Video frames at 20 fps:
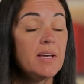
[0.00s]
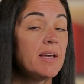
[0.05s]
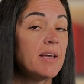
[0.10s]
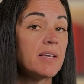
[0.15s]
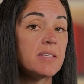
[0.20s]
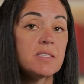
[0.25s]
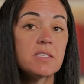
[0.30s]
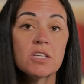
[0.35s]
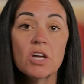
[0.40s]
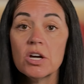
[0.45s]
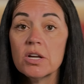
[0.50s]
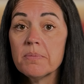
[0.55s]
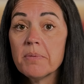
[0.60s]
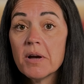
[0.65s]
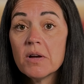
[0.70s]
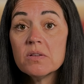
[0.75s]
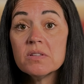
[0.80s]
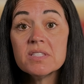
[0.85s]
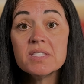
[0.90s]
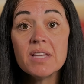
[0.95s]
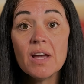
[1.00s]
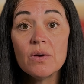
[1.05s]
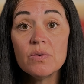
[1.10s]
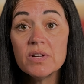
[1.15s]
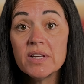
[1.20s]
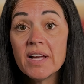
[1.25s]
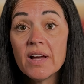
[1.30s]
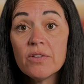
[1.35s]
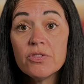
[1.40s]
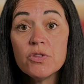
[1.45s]
It's not about
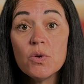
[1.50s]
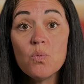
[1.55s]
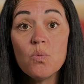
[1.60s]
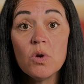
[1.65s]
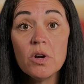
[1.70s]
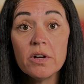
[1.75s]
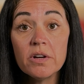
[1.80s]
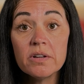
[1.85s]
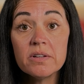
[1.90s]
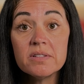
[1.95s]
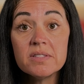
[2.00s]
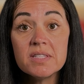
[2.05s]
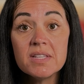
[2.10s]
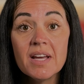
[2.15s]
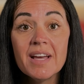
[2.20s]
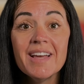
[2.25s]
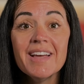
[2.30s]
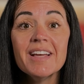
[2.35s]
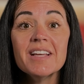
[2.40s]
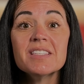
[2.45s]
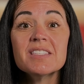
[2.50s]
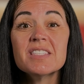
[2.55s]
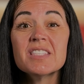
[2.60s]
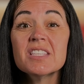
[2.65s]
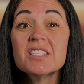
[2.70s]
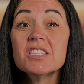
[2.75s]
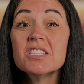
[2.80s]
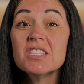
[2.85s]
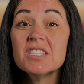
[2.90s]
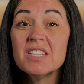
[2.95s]
sounding out the words, it's the
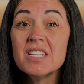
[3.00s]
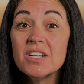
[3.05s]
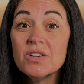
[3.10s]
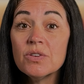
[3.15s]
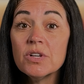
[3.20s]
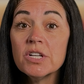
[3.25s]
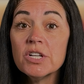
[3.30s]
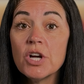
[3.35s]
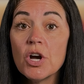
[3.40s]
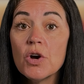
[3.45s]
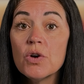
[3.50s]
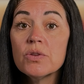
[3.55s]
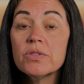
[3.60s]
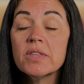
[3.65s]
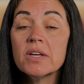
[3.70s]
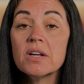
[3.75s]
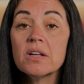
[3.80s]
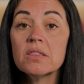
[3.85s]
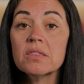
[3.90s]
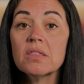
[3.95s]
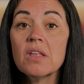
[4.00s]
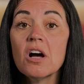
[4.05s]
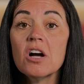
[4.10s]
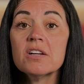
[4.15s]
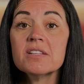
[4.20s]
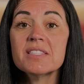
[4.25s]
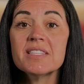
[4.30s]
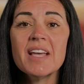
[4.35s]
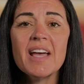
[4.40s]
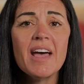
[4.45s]
secret code that
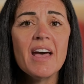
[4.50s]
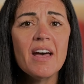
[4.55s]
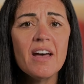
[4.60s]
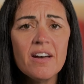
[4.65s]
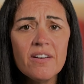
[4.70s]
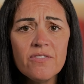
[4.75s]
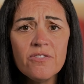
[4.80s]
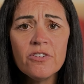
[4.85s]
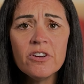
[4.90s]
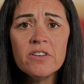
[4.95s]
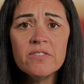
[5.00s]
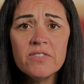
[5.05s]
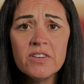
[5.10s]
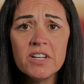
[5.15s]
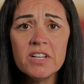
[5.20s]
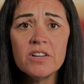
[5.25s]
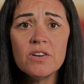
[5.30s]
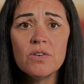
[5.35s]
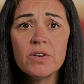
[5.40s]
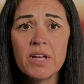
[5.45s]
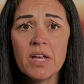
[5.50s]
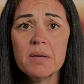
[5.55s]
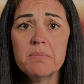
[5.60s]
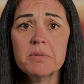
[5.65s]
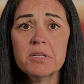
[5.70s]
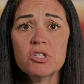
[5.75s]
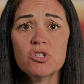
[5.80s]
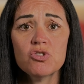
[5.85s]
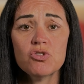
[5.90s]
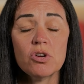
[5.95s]
unlocks every video game
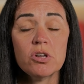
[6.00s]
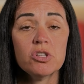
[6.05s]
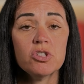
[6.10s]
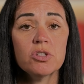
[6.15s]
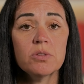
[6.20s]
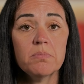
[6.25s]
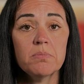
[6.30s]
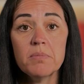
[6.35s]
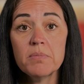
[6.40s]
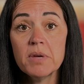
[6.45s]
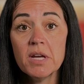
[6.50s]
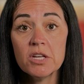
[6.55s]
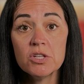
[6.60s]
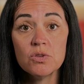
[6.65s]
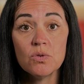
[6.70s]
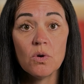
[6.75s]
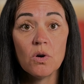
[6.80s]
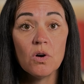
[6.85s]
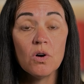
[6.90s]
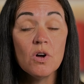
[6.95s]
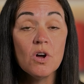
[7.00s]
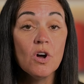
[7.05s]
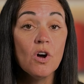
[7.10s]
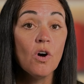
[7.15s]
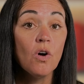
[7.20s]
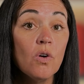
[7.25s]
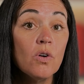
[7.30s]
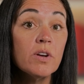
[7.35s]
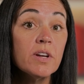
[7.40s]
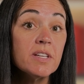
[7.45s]
instruction manual,
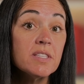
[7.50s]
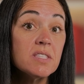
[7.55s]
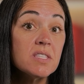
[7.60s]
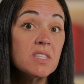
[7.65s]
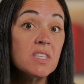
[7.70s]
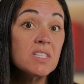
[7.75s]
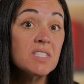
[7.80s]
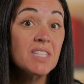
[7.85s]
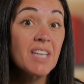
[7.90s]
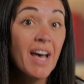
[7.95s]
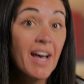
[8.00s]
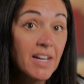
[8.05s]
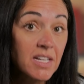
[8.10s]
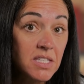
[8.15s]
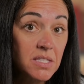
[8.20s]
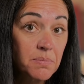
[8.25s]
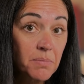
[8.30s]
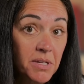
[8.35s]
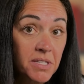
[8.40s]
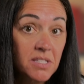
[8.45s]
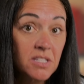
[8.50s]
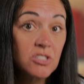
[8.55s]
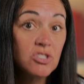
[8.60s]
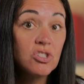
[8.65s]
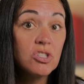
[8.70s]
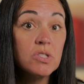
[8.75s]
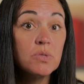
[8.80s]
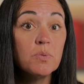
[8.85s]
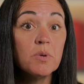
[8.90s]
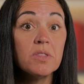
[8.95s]
or it's the text
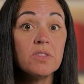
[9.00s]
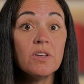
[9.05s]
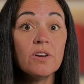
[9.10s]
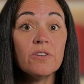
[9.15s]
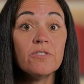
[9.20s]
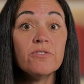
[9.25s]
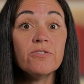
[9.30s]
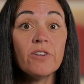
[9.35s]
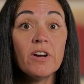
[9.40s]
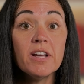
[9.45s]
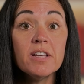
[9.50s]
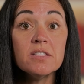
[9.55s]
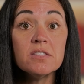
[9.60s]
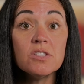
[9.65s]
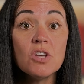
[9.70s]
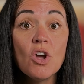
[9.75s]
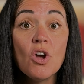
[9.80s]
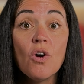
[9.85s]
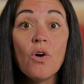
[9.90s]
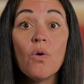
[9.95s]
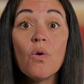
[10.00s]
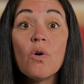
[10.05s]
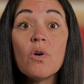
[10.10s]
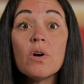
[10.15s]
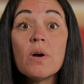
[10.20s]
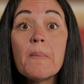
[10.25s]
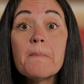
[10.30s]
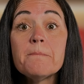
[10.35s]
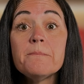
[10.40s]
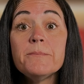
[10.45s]
messages with their friends, or
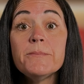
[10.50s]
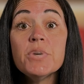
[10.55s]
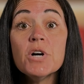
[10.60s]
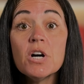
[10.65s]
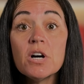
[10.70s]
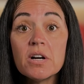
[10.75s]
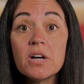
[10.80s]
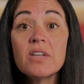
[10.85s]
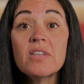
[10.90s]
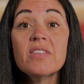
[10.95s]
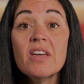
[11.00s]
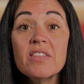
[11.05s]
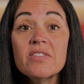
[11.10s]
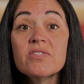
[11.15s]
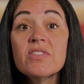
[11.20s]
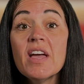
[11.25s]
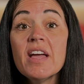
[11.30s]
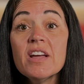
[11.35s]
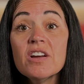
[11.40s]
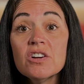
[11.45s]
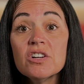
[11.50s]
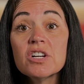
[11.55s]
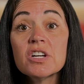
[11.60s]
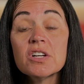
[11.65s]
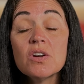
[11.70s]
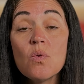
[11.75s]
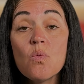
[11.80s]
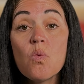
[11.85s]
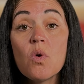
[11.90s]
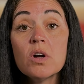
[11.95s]
a book that they are going
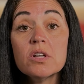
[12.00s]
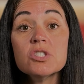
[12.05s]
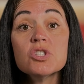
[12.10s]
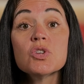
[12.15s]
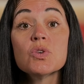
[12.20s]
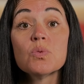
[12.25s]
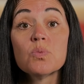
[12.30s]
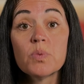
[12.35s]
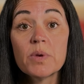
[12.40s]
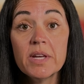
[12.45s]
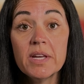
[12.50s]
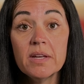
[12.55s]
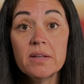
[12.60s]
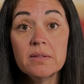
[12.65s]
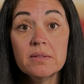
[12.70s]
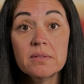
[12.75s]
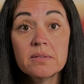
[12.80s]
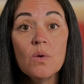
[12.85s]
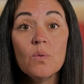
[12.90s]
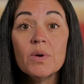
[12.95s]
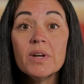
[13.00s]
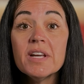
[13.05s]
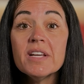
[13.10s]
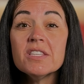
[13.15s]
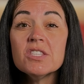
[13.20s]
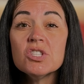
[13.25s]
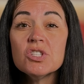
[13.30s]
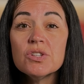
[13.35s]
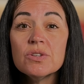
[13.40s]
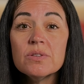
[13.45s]
to want to read. When a
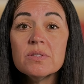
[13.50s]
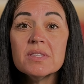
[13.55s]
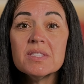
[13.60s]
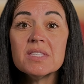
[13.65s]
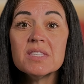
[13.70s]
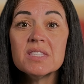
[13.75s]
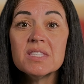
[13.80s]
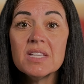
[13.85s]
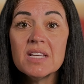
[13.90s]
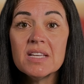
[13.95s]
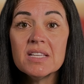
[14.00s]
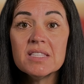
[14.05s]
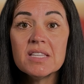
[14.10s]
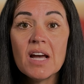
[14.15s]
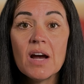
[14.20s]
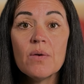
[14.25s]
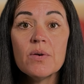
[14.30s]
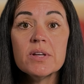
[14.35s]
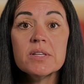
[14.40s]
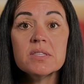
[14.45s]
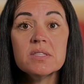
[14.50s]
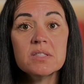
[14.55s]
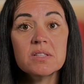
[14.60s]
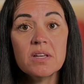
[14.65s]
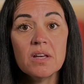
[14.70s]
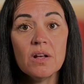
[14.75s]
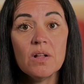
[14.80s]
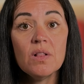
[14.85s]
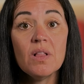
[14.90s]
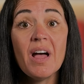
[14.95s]
student sees how a
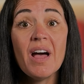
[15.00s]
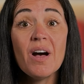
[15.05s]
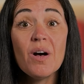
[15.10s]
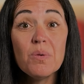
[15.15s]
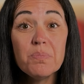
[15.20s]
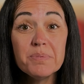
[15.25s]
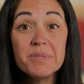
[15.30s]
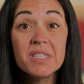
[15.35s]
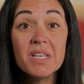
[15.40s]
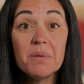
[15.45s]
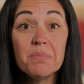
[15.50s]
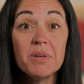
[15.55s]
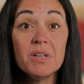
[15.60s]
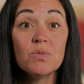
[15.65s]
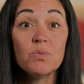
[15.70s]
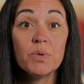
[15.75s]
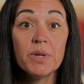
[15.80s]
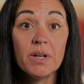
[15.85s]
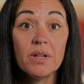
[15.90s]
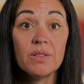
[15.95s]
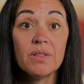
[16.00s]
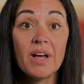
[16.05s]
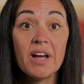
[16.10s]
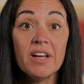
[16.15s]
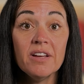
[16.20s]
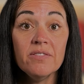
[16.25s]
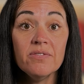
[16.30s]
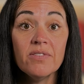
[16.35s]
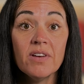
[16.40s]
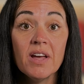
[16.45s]
skill helps them in real
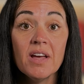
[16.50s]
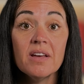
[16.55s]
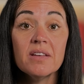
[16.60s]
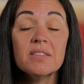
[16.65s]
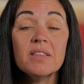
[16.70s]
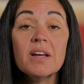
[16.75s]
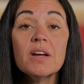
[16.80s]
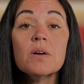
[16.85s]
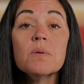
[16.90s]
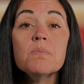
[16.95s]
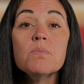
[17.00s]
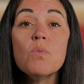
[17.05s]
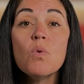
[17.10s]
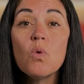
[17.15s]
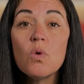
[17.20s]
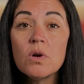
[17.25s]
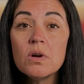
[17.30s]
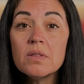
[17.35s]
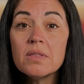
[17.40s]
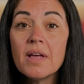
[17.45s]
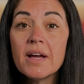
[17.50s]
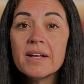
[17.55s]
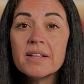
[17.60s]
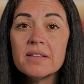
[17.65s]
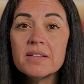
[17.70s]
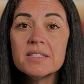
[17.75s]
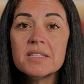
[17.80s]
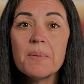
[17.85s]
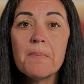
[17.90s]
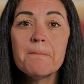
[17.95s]
life, they are more
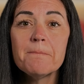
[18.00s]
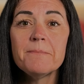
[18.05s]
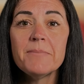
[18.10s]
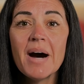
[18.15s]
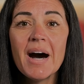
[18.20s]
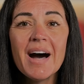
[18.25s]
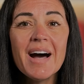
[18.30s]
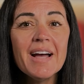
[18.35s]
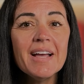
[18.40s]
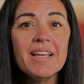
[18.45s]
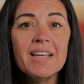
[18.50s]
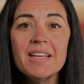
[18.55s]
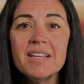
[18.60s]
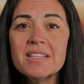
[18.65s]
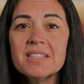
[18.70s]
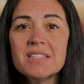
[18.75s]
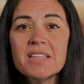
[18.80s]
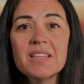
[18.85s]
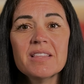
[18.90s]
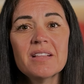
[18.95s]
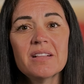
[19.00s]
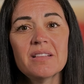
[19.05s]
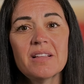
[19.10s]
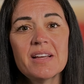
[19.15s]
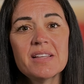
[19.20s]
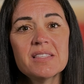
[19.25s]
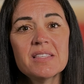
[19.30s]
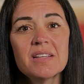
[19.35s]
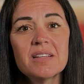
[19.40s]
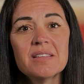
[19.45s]
likely to buy into the
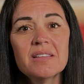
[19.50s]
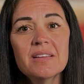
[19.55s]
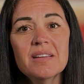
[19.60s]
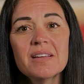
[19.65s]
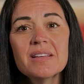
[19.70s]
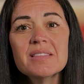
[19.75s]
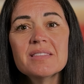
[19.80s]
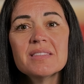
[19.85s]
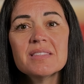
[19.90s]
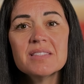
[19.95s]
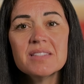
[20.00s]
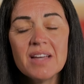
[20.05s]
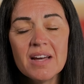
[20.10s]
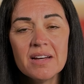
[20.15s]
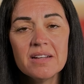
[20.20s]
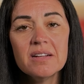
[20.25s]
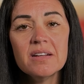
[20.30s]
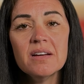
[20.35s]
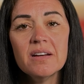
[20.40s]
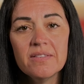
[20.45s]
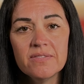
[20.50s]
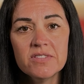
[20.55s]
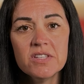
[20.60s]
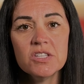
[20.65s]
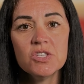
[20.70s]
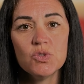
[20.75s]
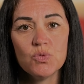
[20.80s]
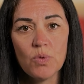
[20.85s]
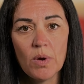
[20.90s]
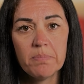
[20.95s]
lesson instead of
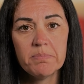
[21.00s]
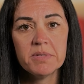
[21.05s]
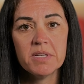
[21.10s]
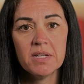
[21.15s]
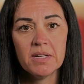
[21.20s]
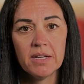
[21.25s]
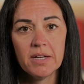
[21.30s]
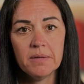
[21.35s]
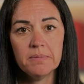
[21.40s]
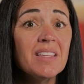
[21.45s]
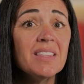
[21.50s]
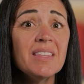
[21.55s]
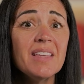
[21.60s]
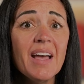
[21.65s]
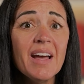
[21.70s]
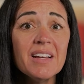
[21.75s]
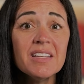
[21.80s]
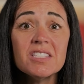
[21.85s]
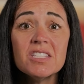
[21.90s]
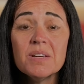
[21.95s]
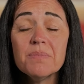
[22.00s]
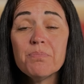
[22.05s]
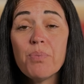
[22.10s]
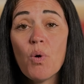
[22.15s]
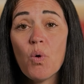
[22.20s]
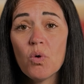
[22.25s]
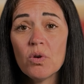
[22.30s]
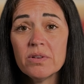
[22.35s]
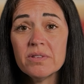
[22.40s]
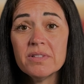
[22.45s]
disrupting it. The next
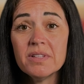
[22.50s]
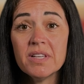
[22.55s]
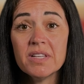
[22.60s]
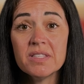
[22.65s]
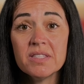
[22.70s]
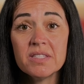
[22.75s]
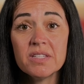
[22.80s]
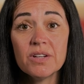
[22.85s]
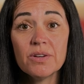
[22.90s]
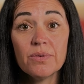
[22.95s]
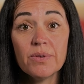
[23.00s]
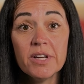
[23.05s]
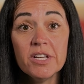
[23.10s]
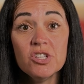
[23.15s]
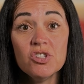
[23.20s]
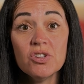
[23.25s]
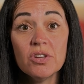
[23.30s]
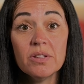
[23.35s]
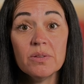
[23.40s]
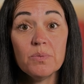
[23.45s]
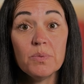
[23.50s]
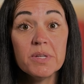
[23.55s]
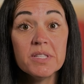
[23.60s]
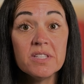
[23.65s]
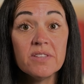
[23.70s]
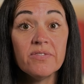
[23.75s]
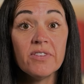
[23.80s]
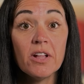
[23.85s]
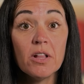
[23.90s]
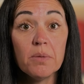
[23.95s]
important consideration when
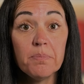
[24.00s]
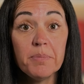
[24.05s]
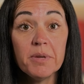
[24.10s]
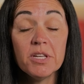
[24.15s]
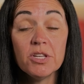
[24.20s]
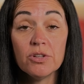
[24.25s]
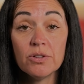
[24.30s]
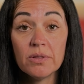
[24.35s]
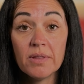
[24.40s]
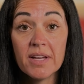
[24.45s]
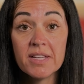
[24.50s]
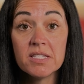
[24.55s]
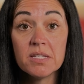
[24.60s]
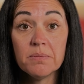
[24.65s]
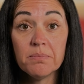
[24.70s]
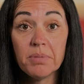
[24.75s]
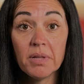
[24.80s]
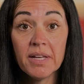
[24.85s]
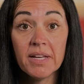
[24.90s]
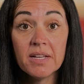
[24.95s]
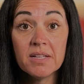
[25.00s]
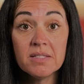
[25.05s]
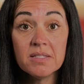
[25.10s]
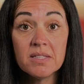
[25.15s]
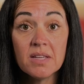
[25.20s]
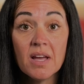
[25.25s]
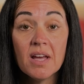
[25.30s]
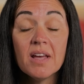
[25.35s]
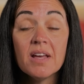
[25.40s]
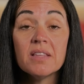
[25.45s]
developing your lesson plans
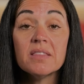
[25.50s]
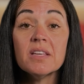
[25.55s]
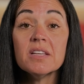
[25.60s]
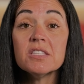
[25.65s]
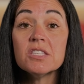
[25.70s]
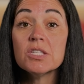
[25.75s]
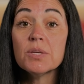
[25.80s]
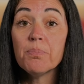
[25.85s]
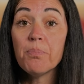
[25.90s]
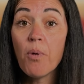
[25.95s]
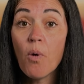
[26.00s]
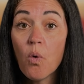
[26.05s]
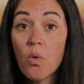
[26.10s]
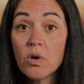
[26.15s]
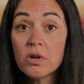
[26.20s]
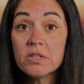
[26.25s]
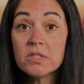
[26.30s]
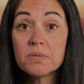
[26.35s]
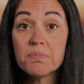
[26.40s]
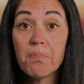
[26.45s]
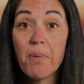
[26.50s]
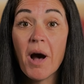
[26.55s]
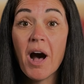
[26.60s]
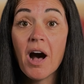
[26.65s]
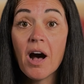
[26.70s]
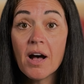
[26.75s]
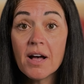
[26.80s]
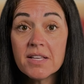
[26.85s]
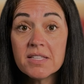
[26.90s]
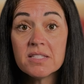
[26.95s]
that supports
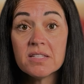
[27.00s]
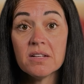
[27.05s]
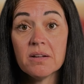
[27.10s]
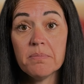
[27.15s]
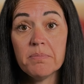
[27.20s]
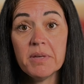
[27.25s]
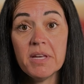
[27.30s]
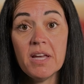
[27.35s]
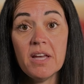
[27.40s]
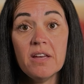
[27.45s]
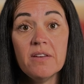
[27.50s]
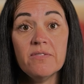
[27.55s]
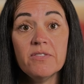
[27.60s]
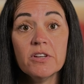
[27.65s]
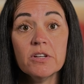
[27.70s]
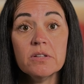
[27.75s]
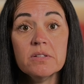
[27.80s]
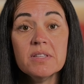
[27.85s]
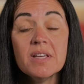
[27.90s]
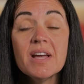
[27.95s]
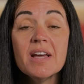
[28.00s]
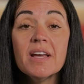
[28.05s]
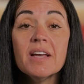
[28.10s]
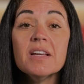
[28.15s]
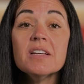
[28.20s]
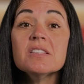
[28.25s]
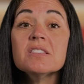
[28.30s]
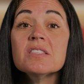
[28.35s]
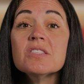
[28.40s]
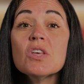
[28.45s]
positive behaviors
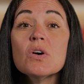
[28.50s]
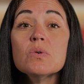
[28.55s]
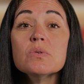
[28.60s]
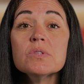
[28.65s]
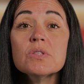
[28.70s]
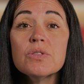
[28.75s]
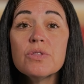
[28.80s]
is those